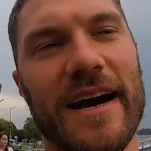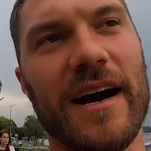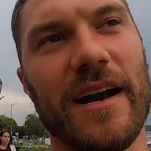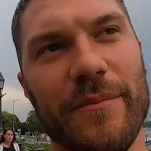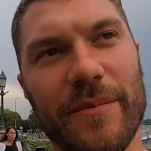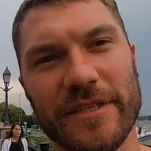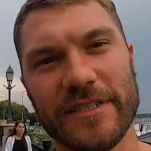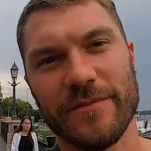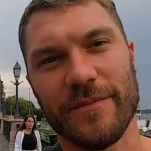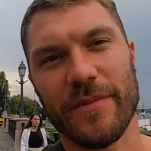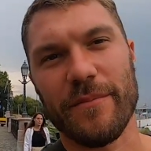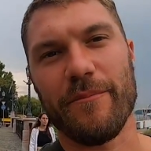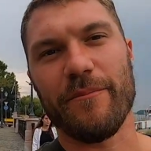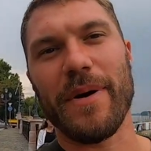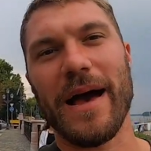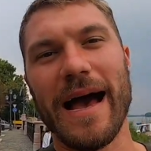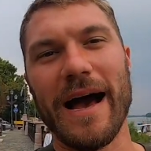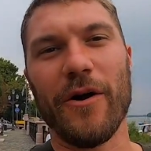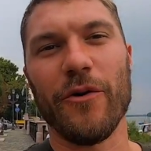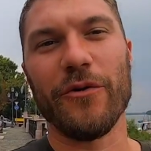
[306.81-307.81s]
The Ottomans have been
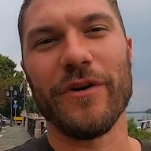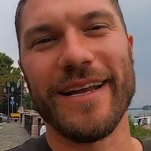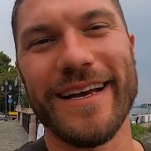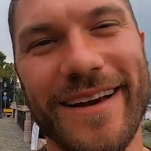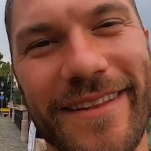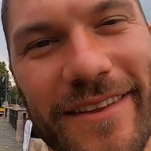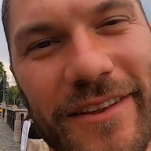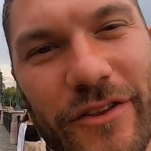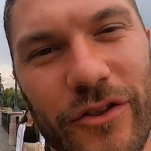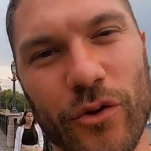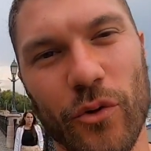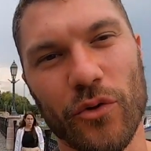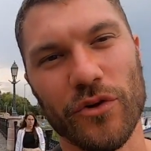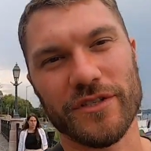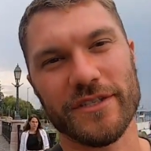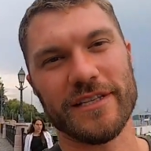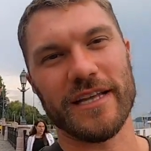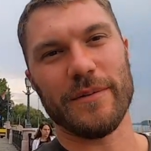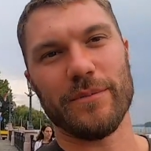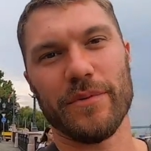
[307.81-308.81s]
pounding on the
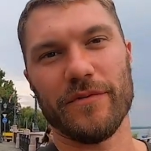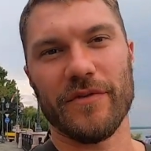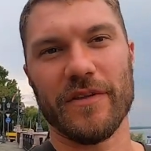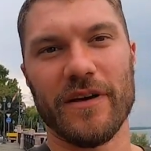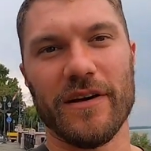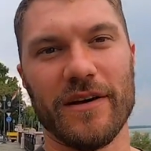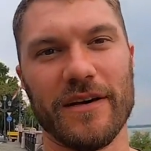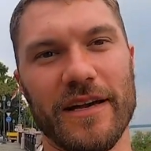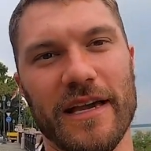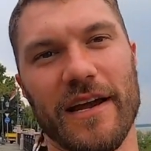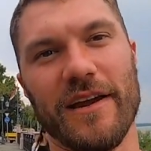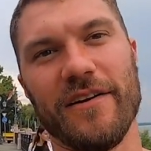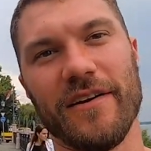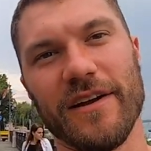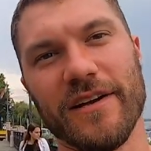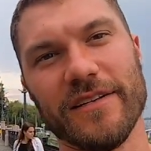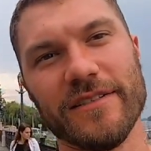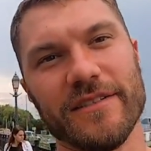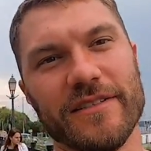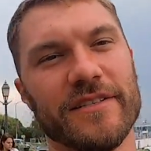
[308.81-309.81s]
doorstep of the
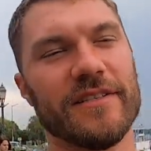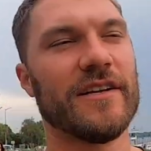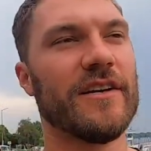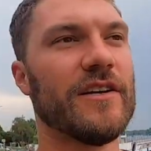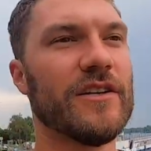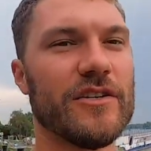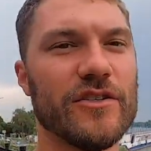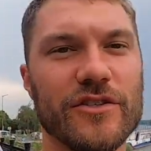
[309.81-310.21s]
Hungarians,